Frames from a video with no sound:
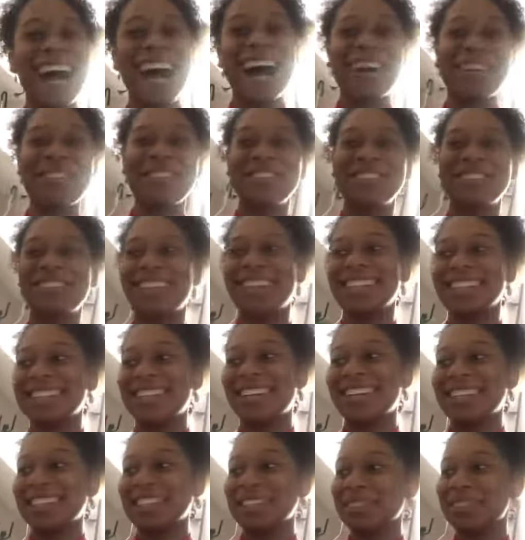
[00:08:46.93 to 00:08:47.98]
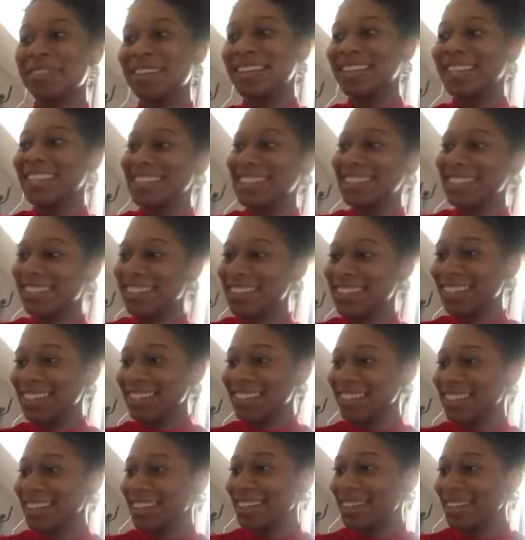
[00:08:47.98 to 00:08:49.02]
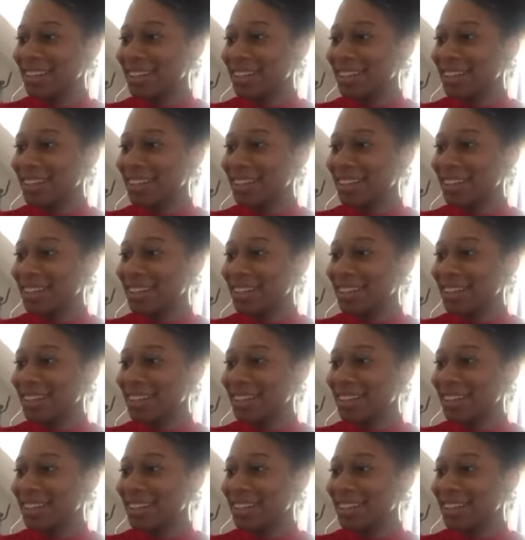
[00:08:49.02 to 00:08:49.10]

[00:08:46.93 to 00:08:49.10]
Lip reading: I wish y'all saw his face. Hold on.